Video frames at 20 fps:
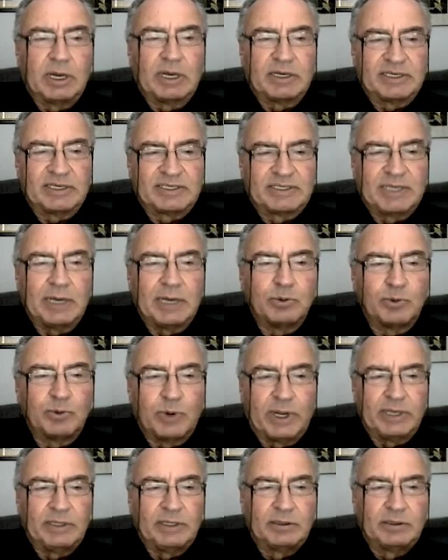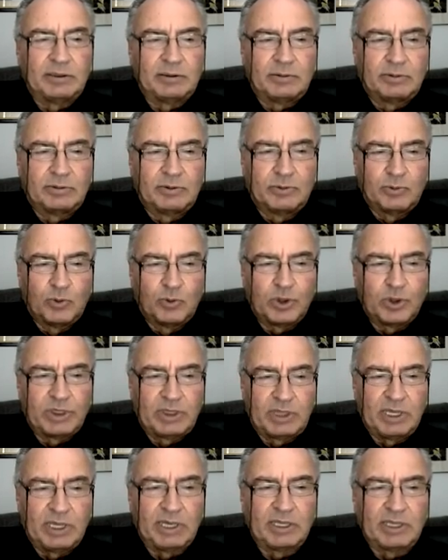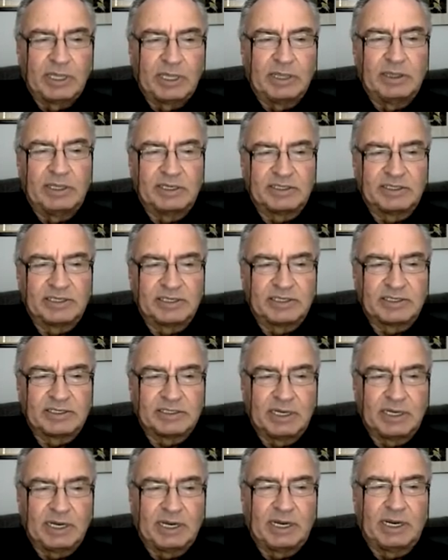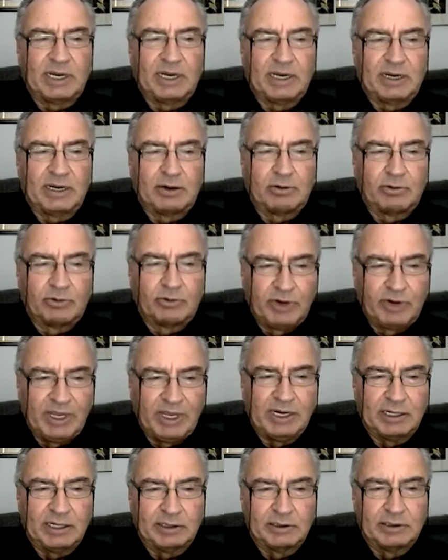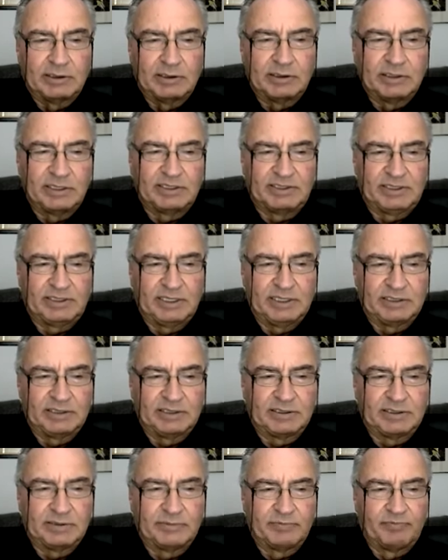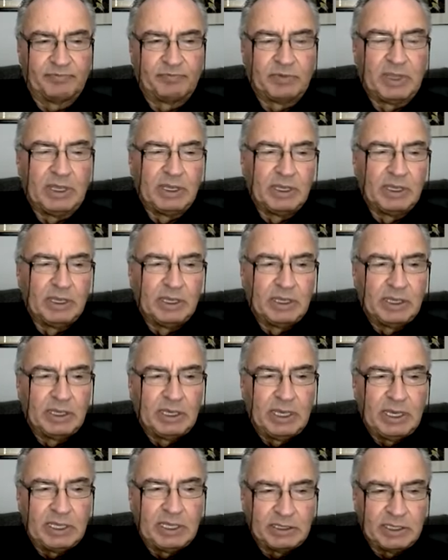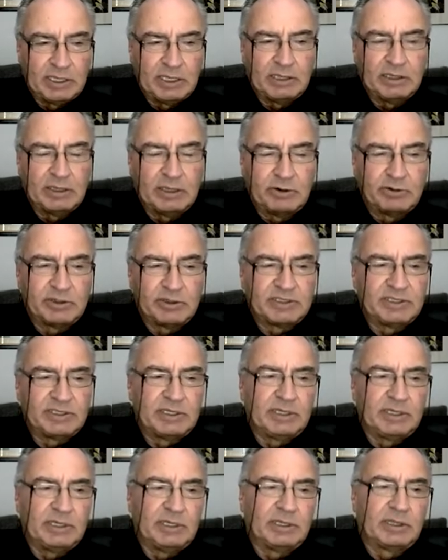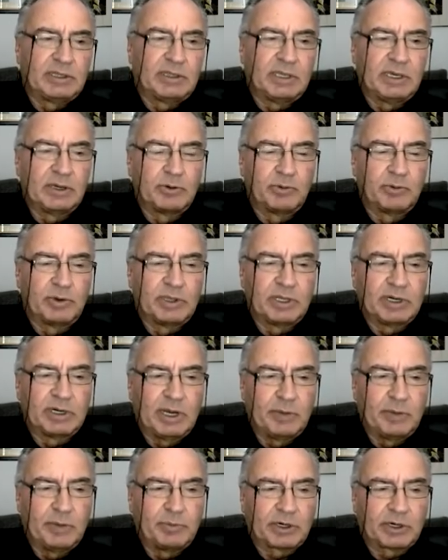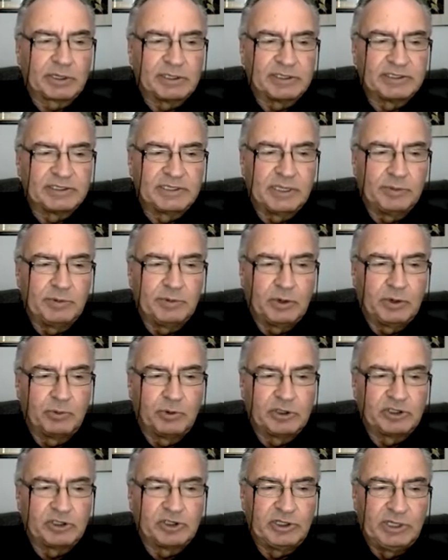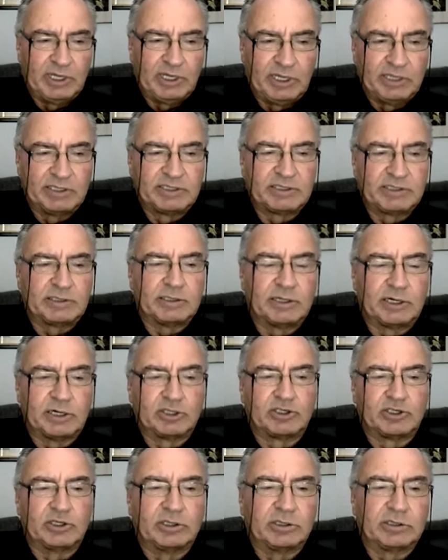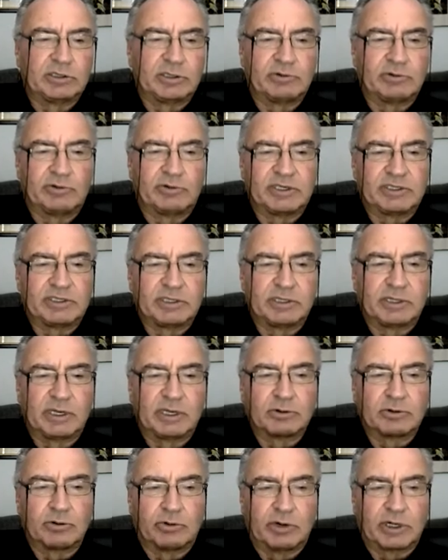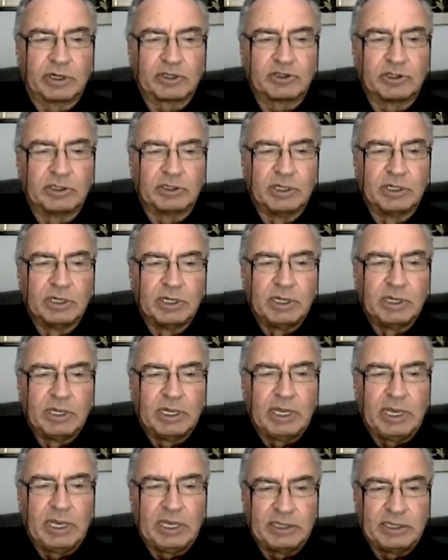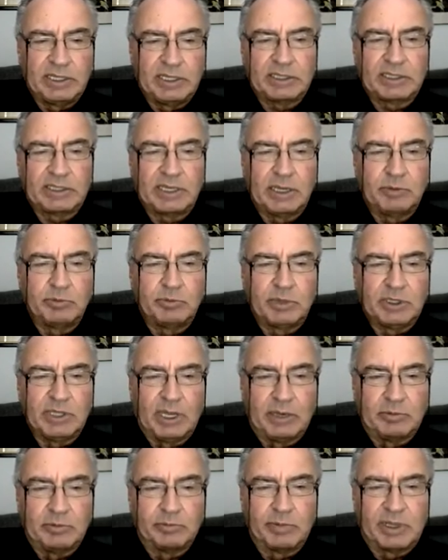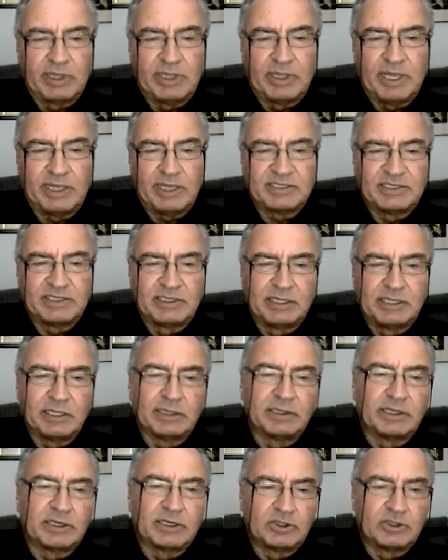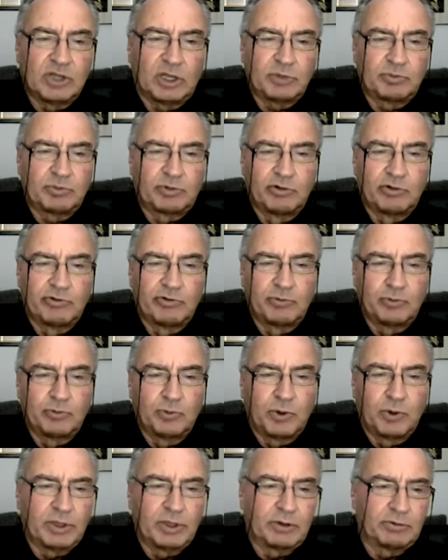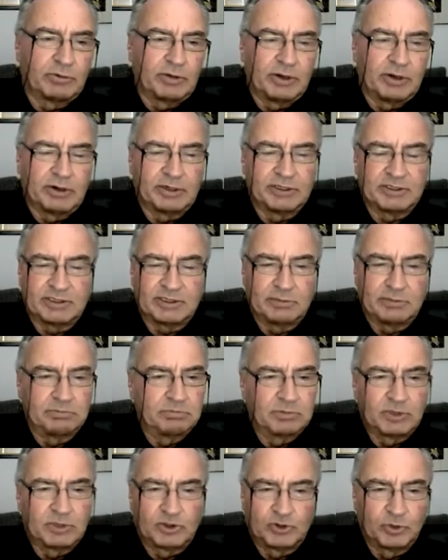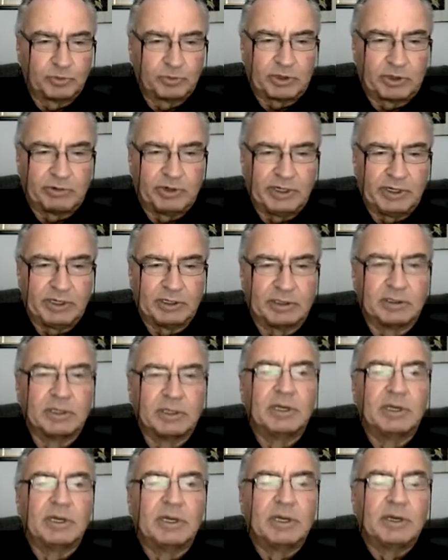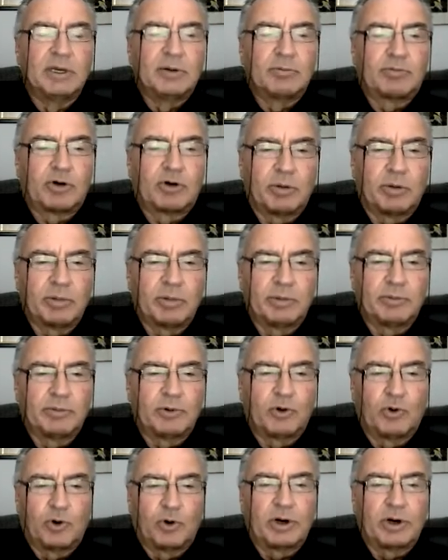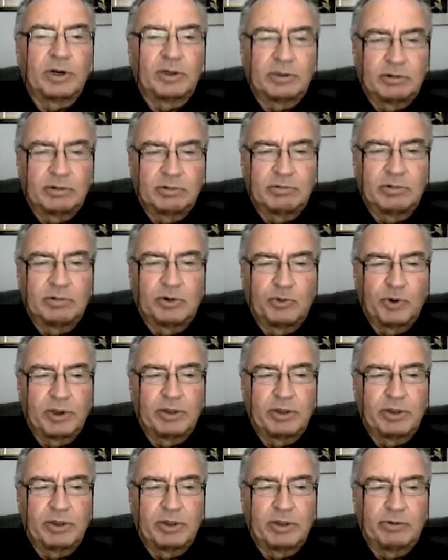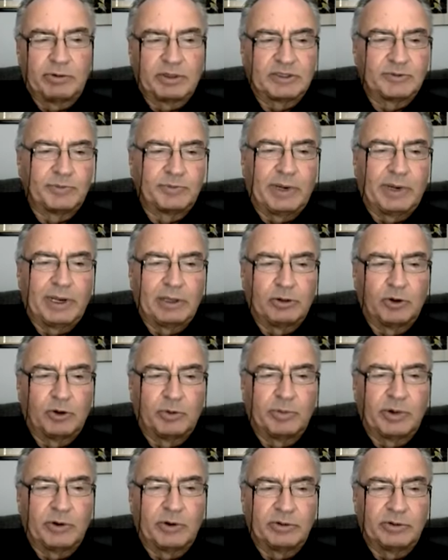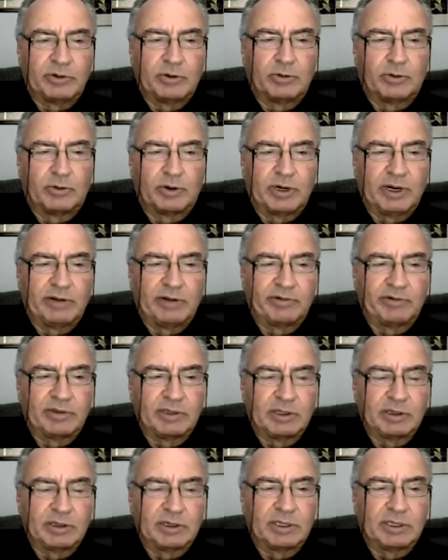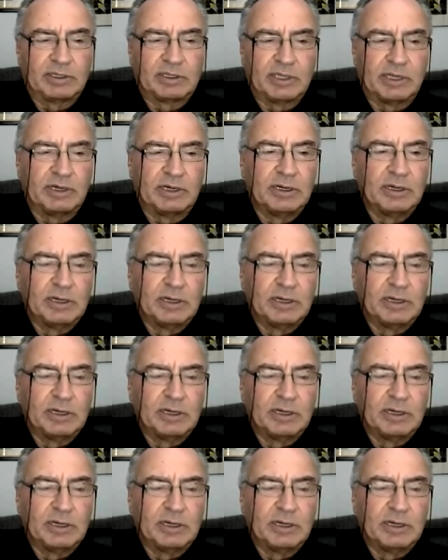someone would think that this is a renal disease. And then there is the thing with the hypercalcemia, which needs urgent addressing and correction. And that can be done, but that still does not prove whether there is a suprarenal problem or whether it's myeloma or everything. And then